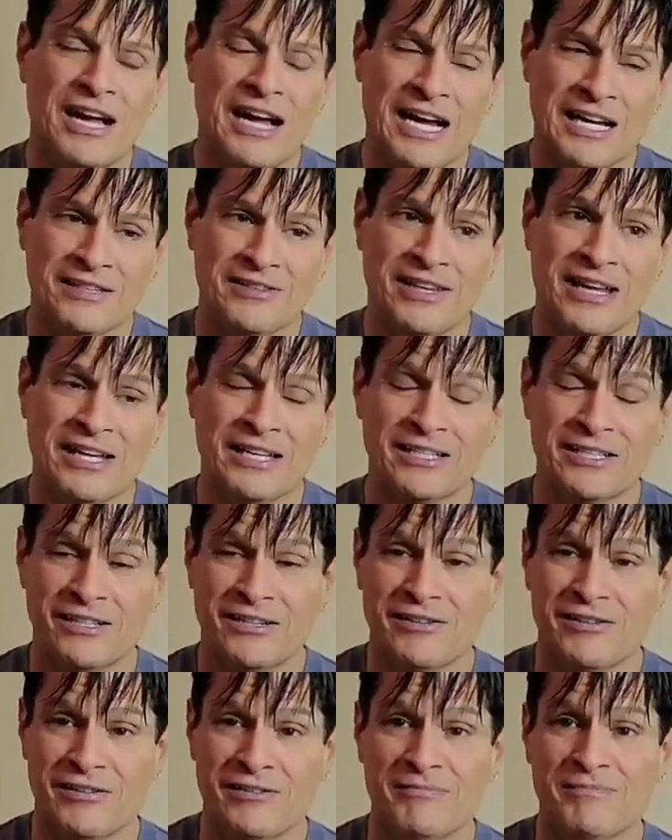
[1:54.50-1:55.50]
highlight,
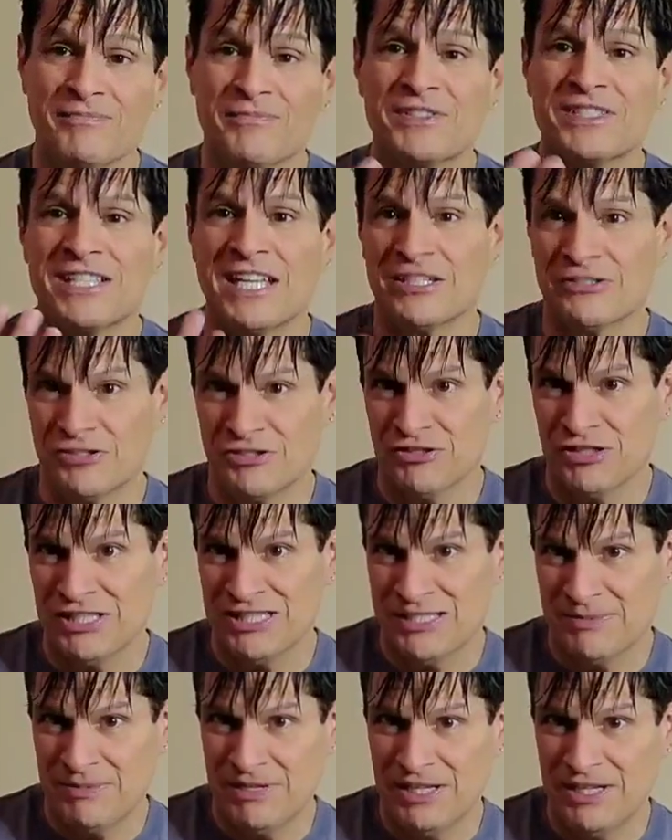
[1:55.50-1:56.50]
sexually
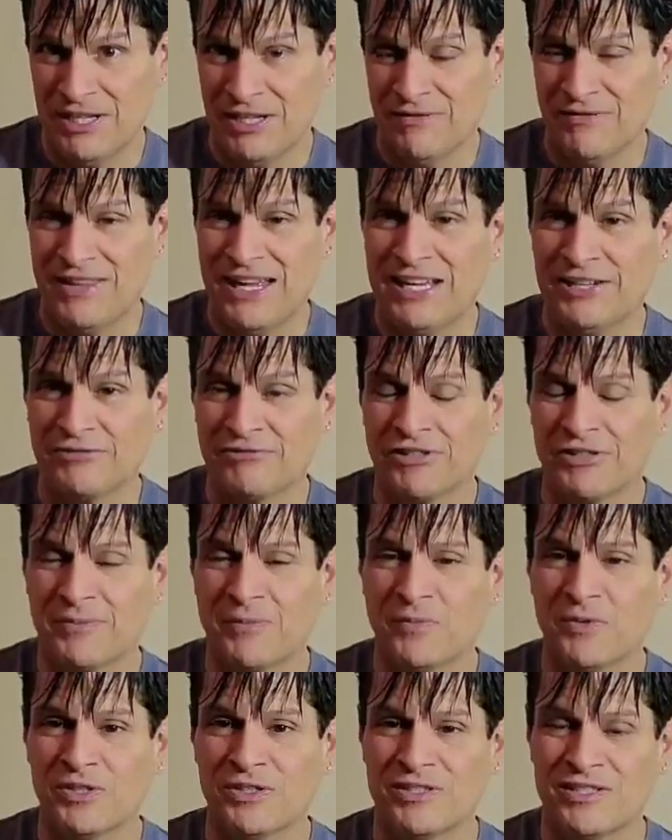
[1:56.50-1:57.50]
speaking, of that
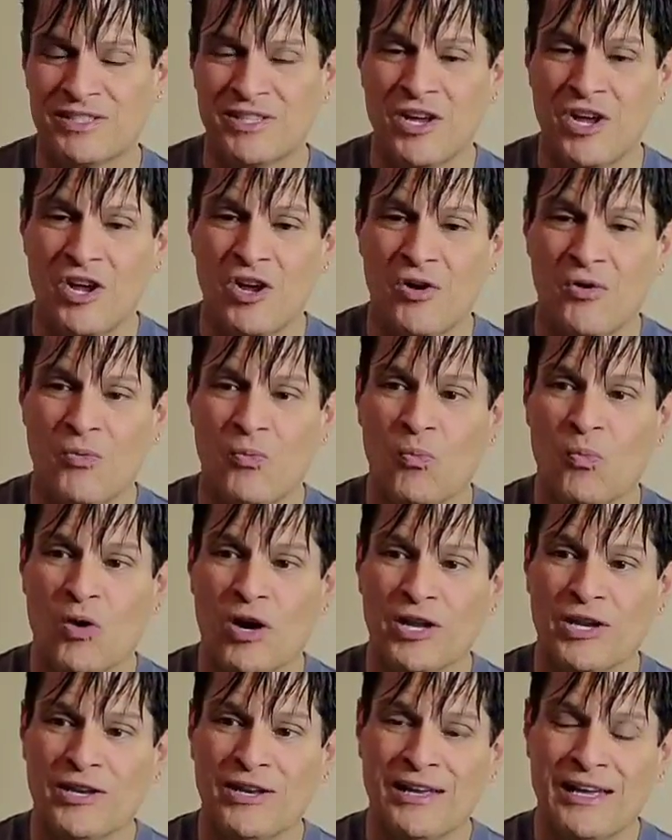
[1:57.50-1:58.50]
trip was
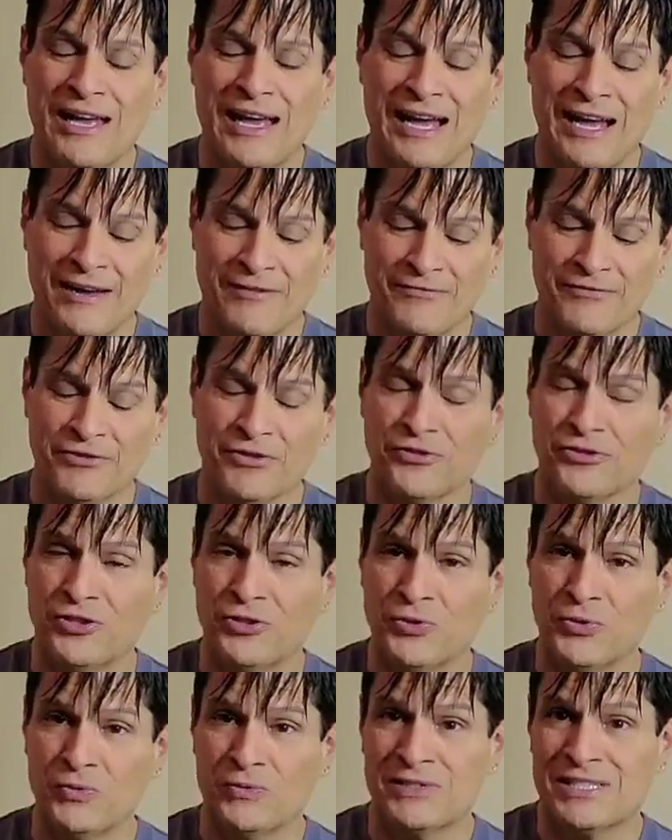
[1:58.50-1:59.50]
one
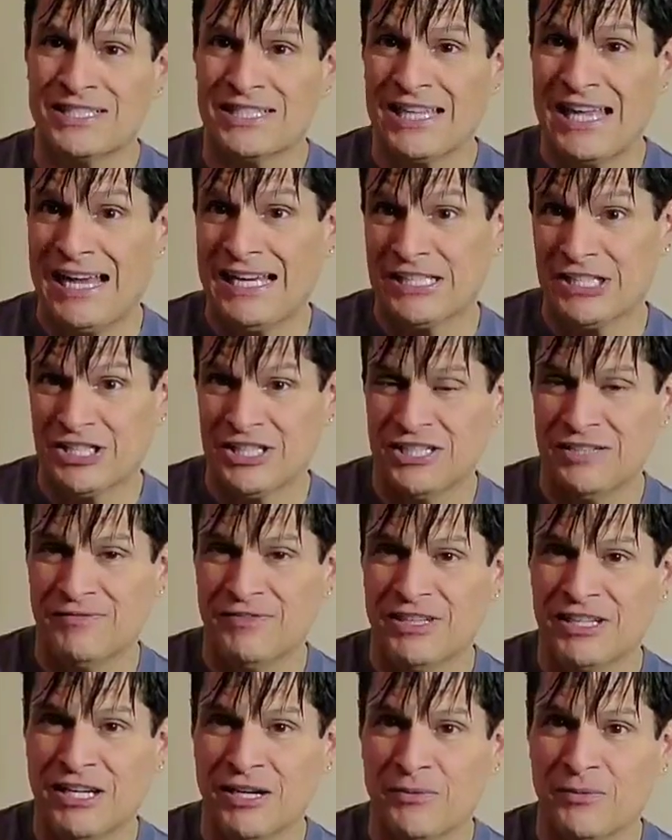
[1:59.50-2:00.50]

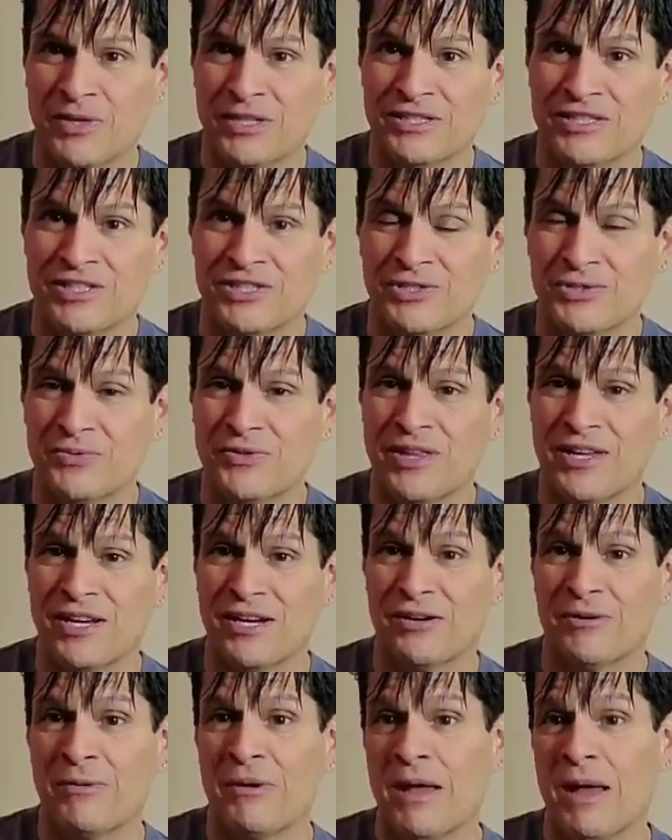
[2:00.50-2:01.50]
afternoon/evening I went to
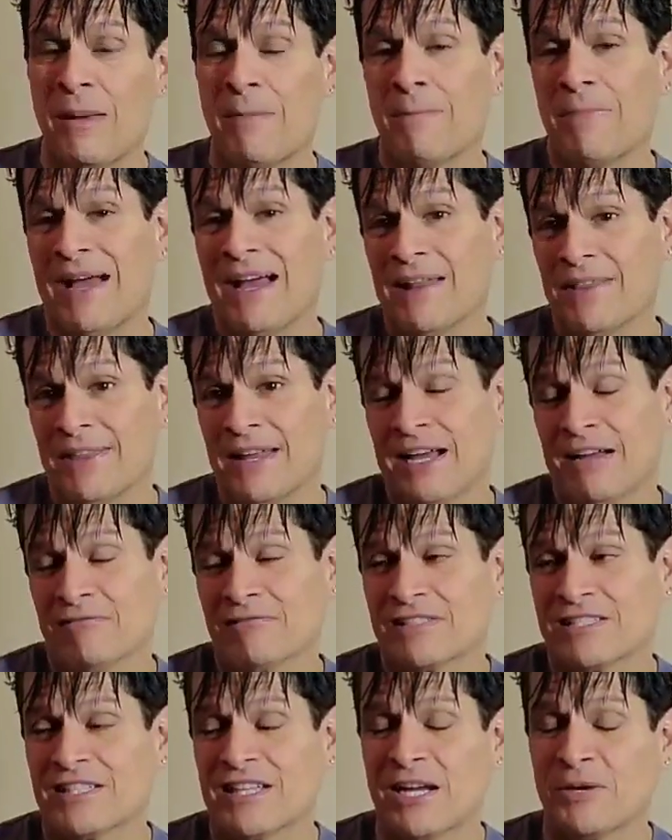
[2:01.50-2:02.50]
their
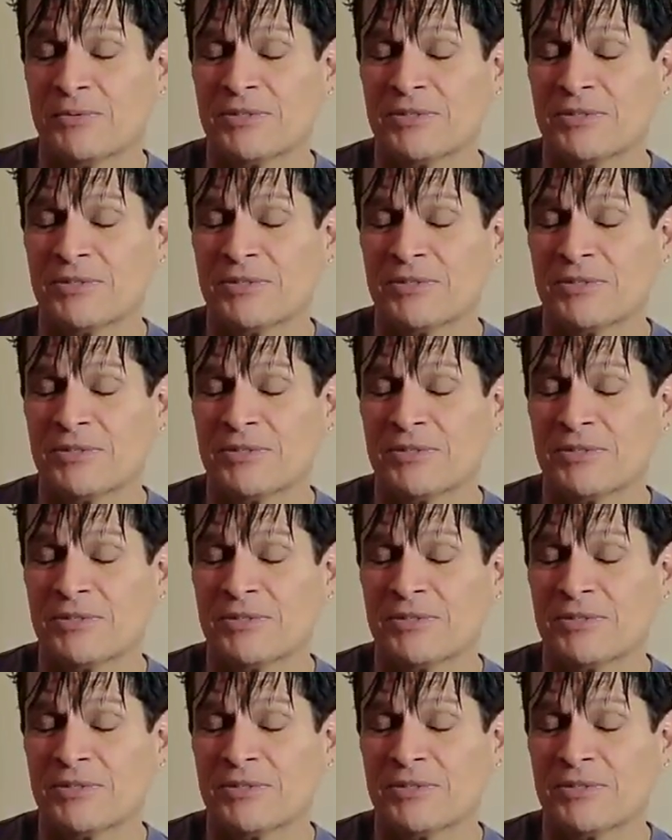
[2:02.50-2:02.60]
bathhouse, and